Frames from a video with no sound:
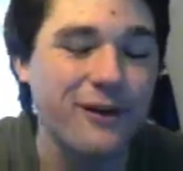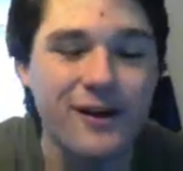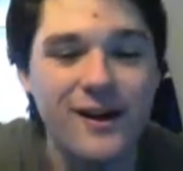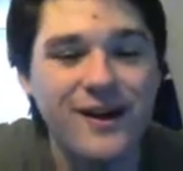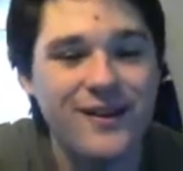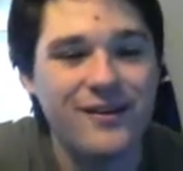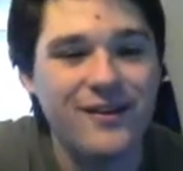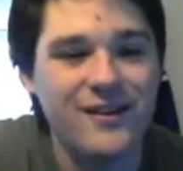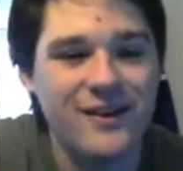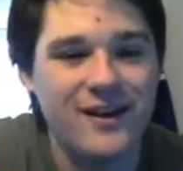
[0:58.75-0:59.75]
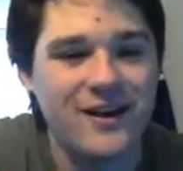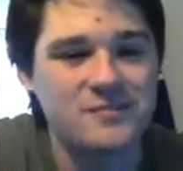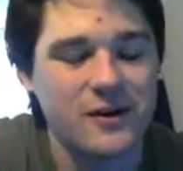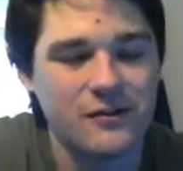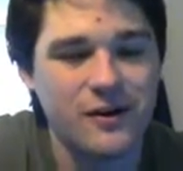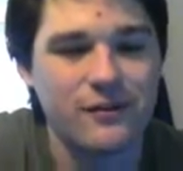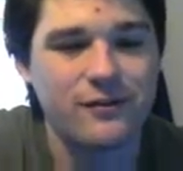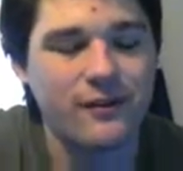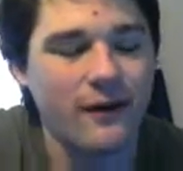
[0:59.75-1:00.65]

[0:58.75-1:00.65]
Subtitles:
But, you know, you catch my drift.